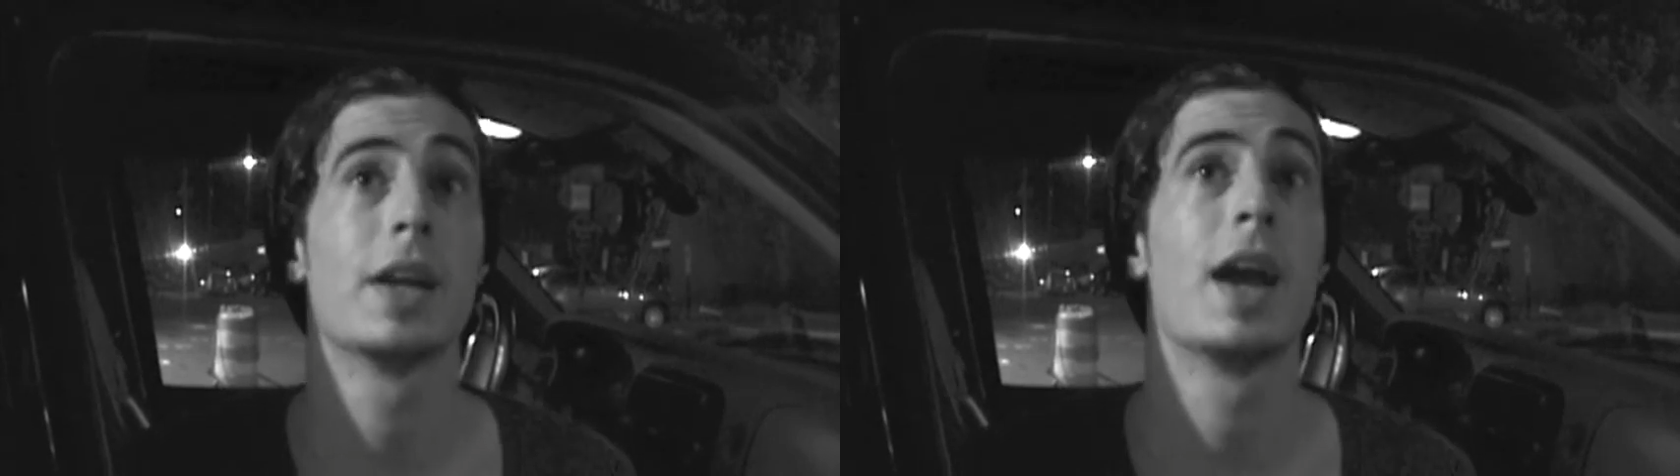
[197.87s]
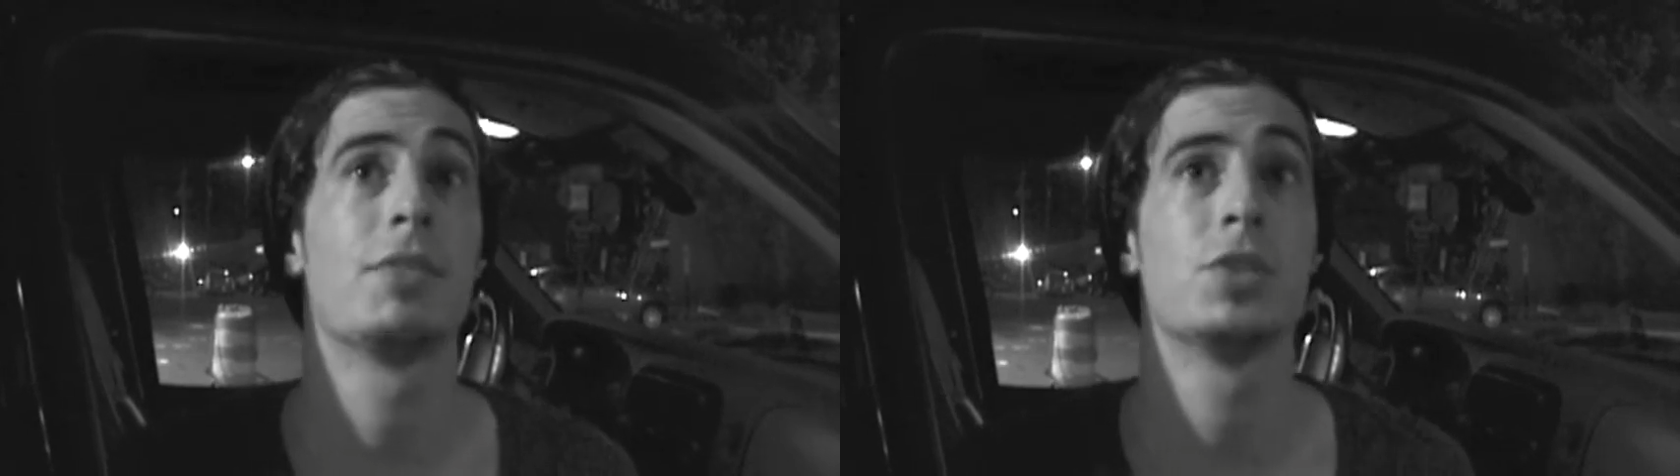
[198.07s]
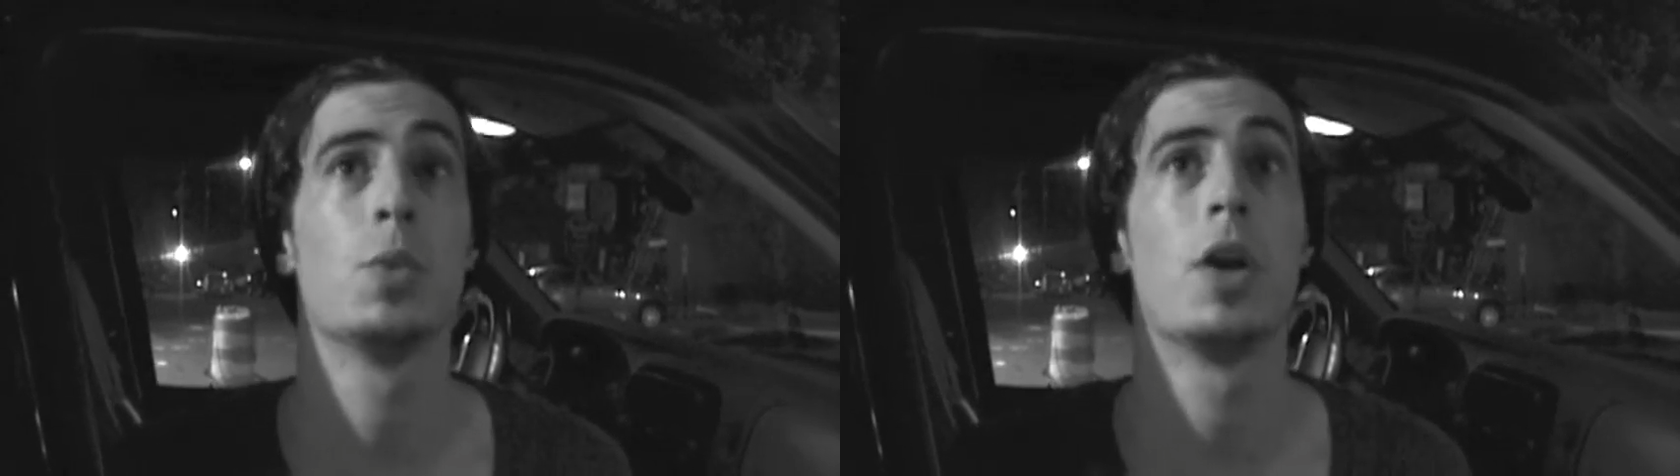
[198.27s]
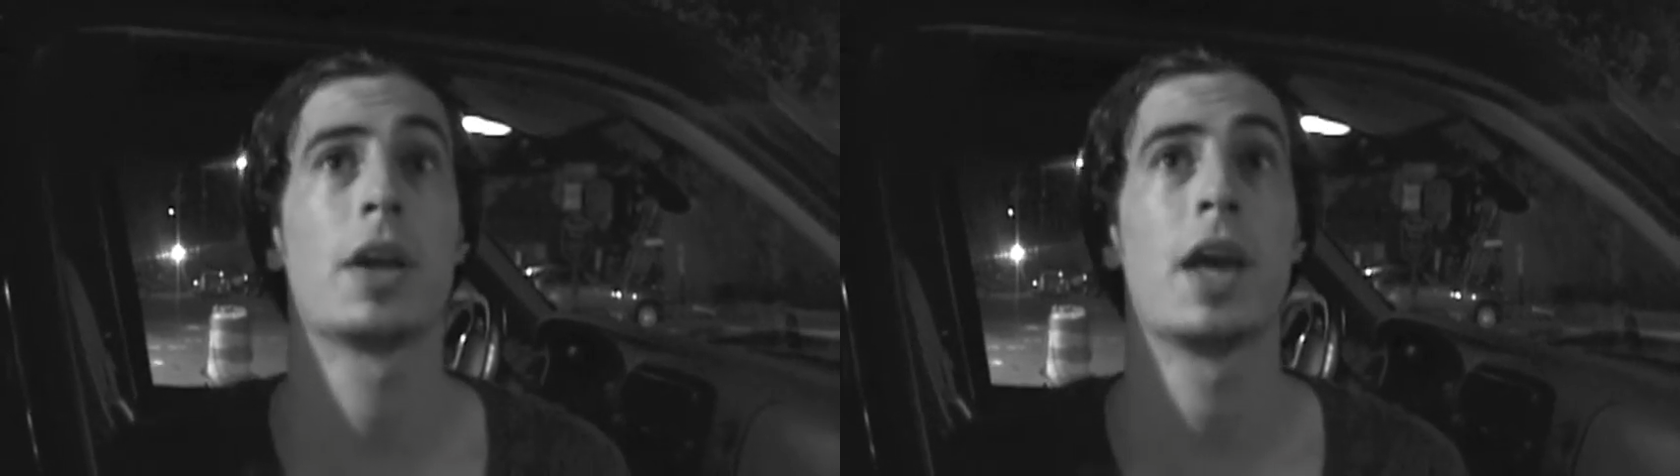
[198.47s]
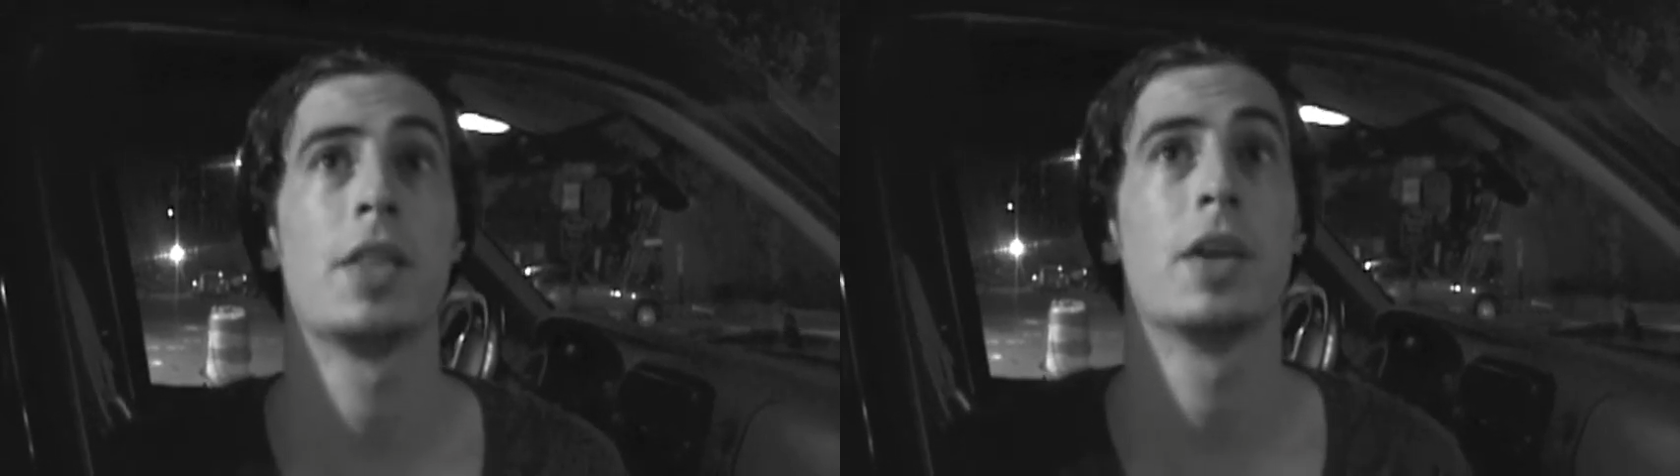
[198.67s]
after you
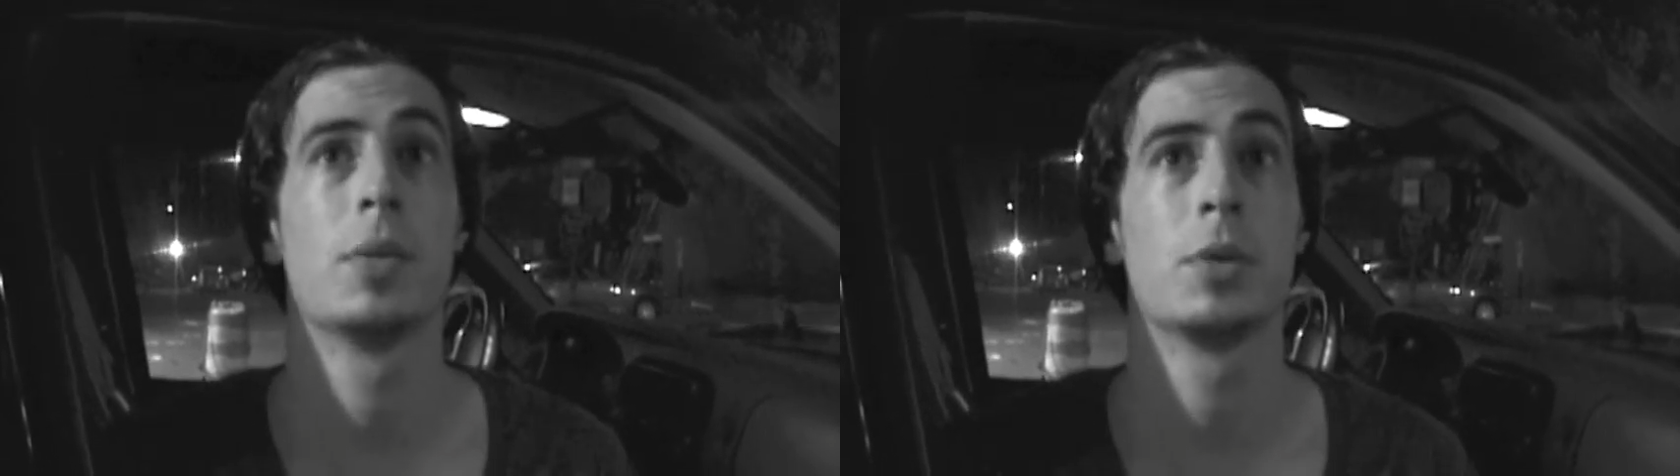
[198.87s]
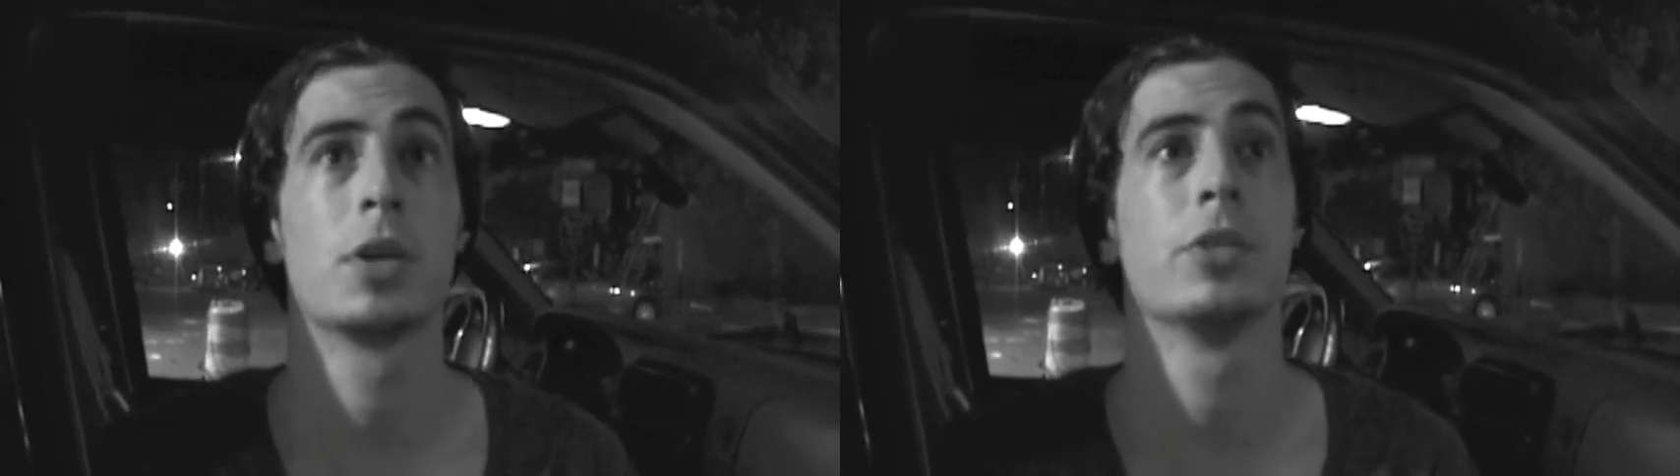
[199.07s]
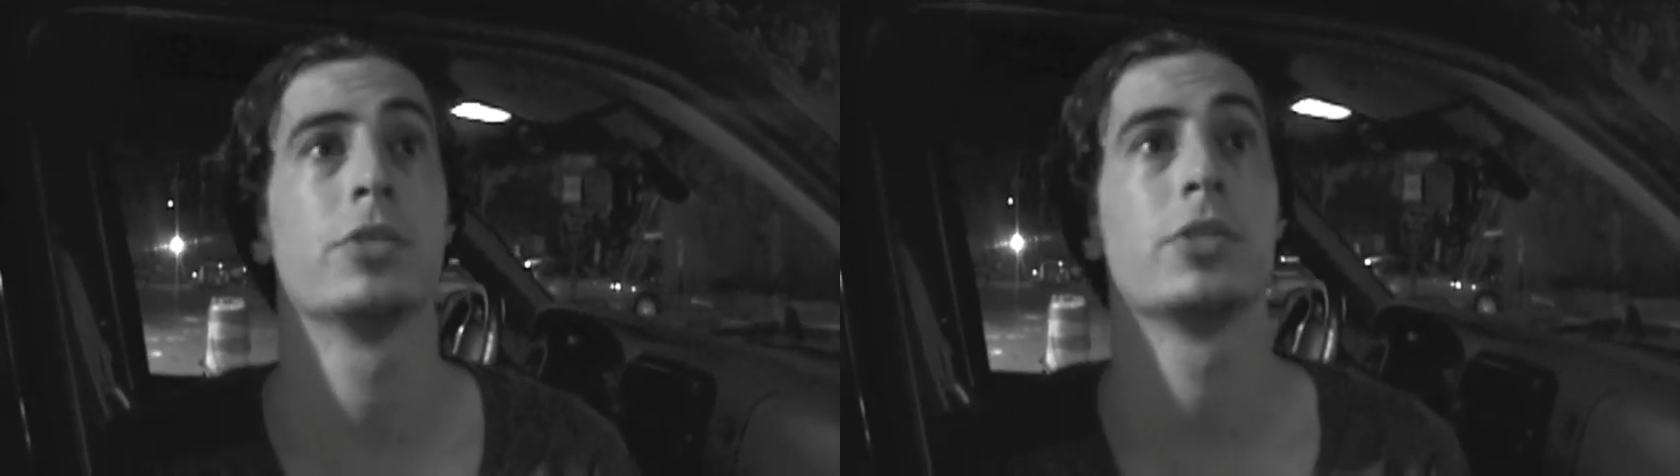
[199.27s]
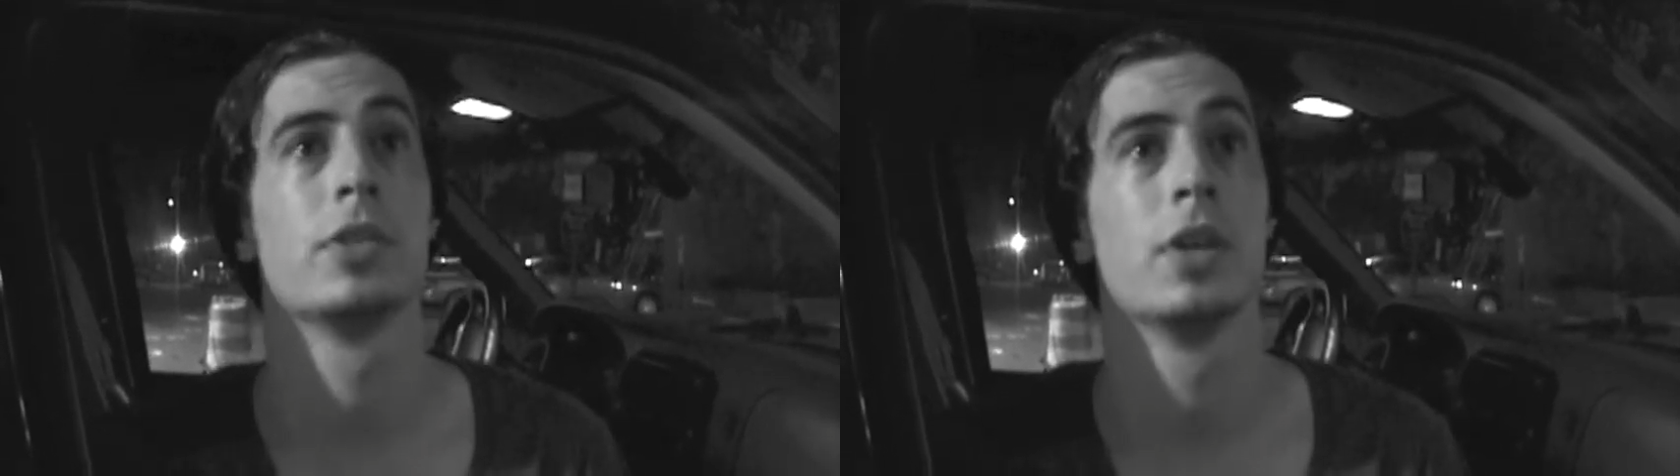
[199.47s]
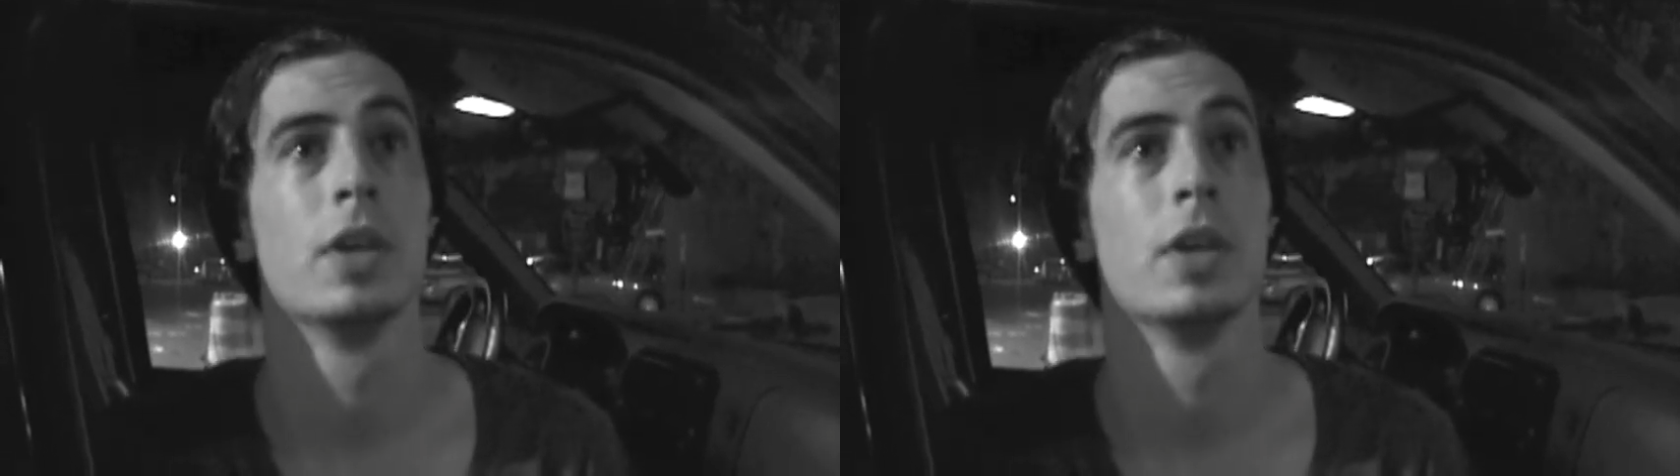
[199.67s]
walk out of there, because